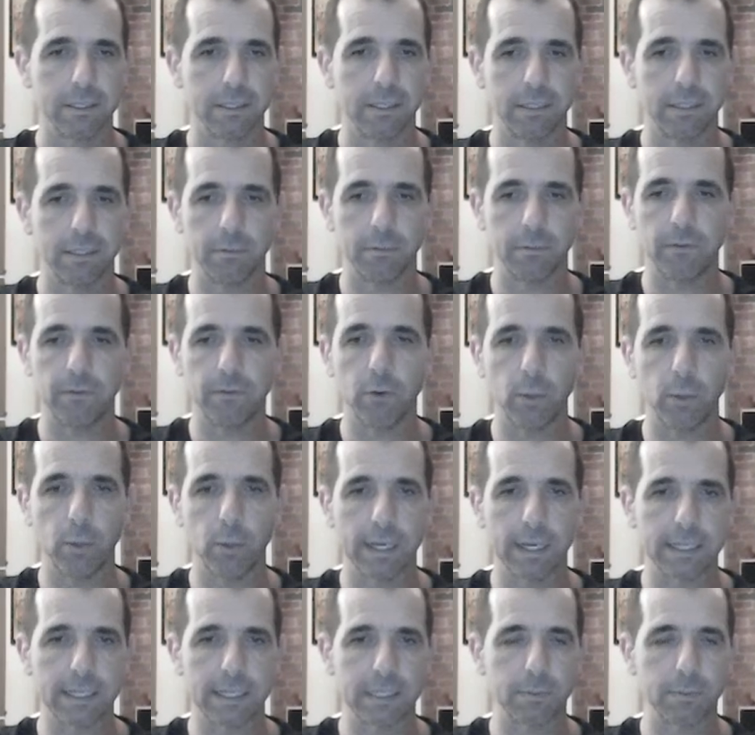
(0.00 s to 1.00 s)
Before we
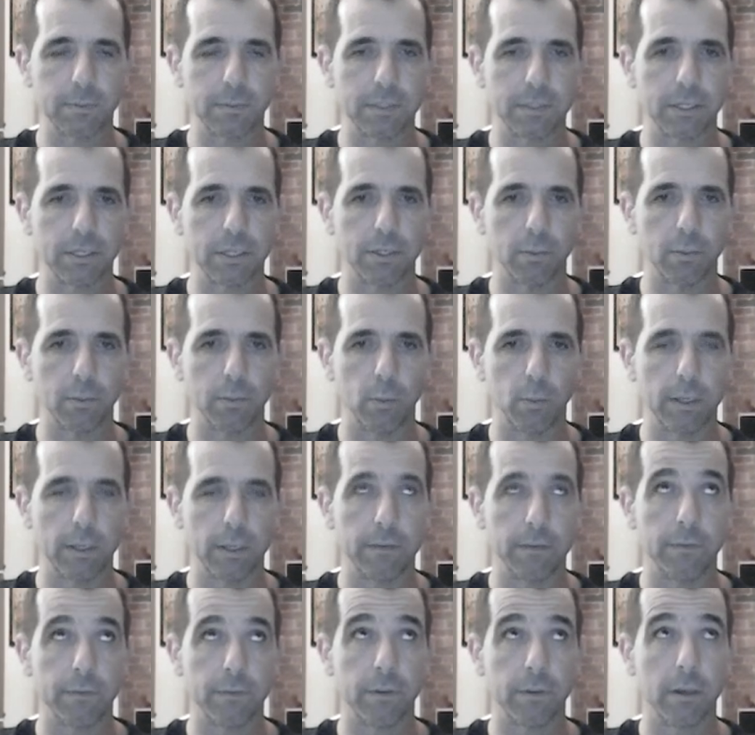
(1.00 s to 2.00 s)
had this position with
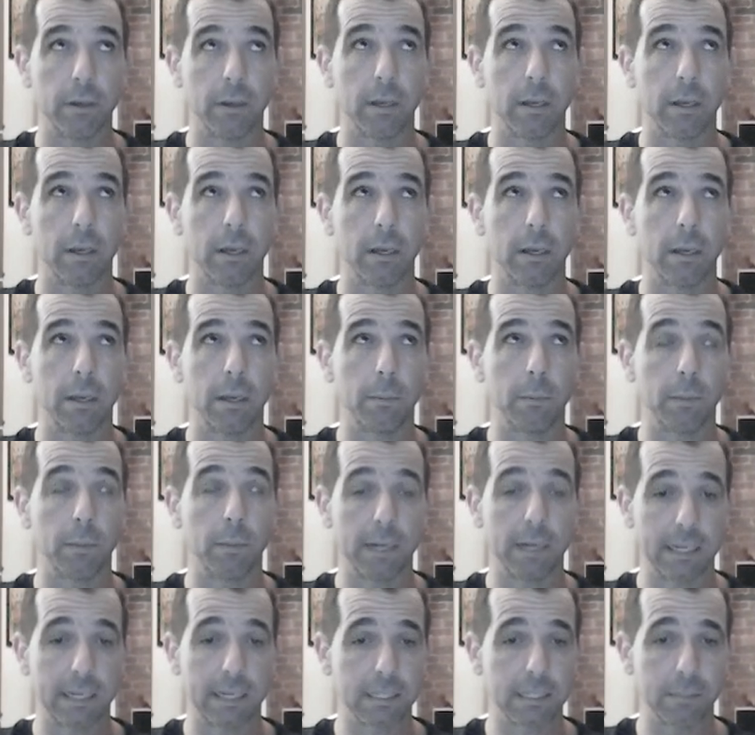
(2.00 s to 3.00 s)

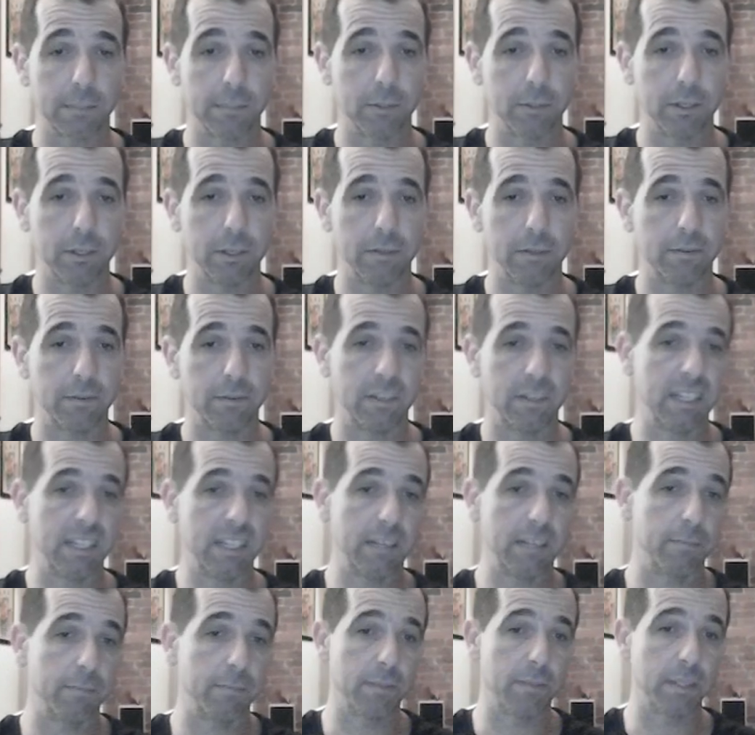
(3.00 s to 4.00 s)
black to move, and
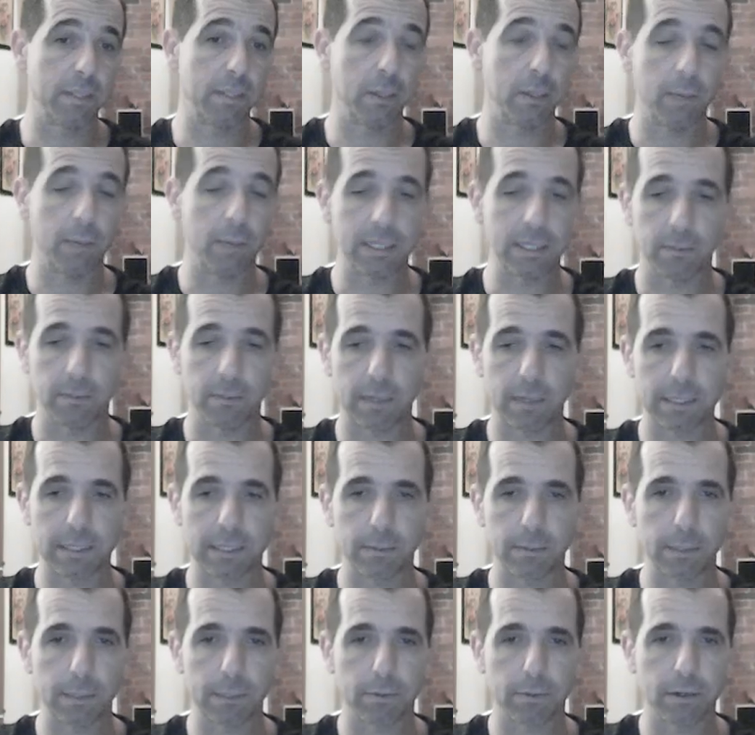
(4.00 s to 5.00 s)
there's no way to black to
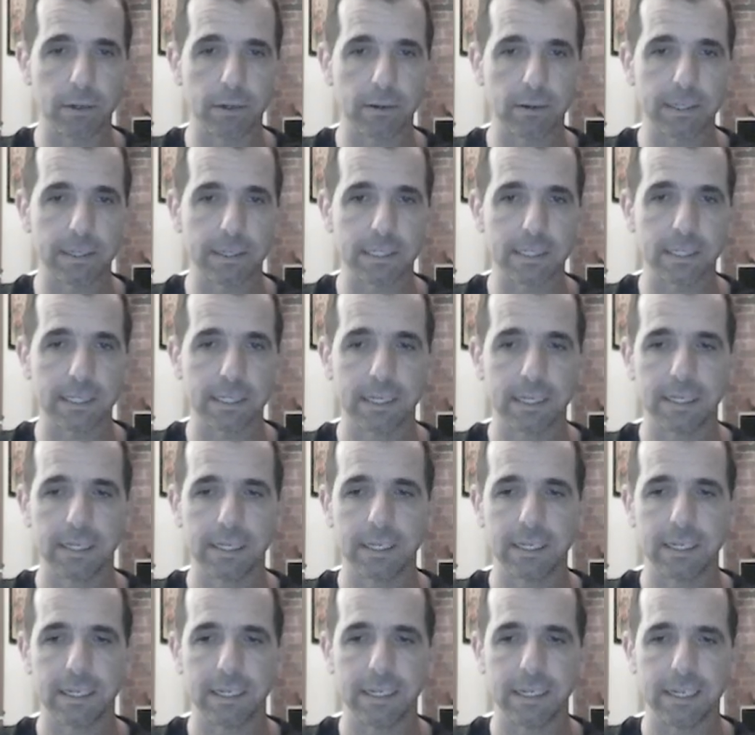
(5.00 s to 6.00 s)
make progress,
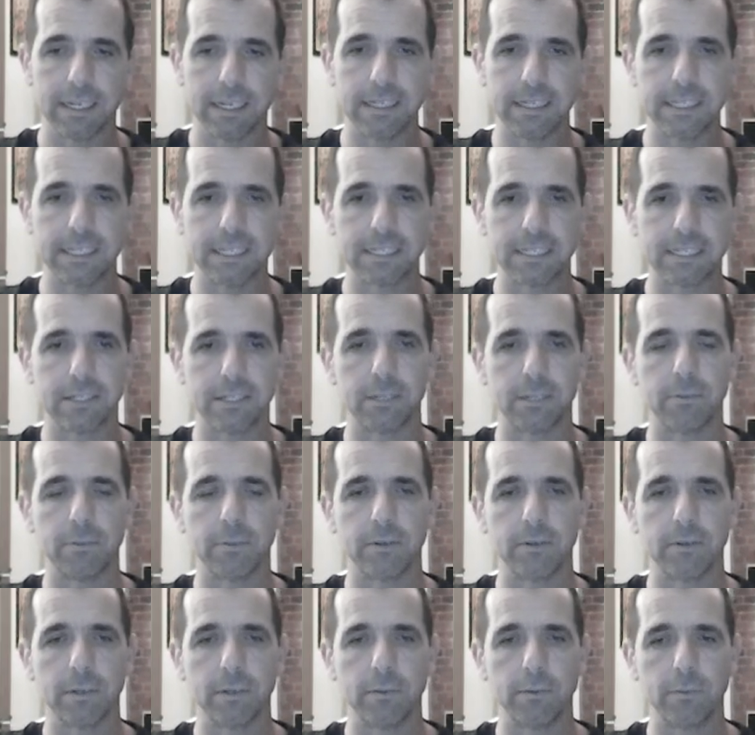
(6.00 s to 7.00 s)
and this time we've
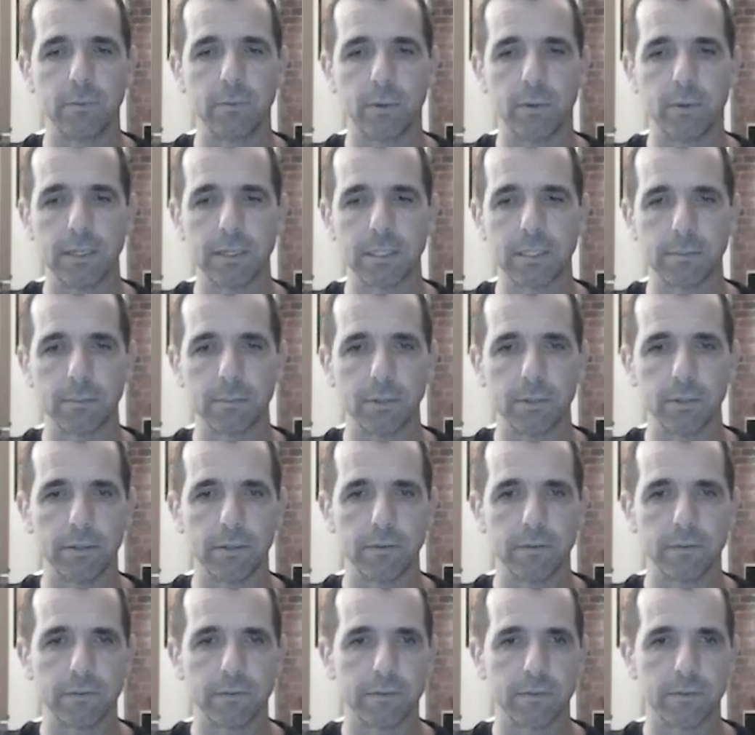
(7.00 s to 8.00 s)
got it with white to move,
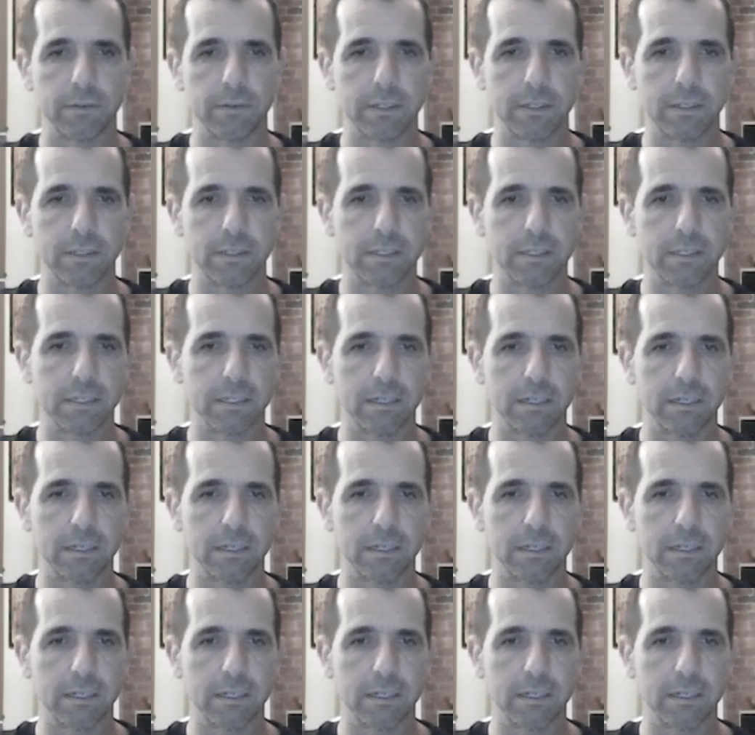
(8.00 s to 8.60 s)
and so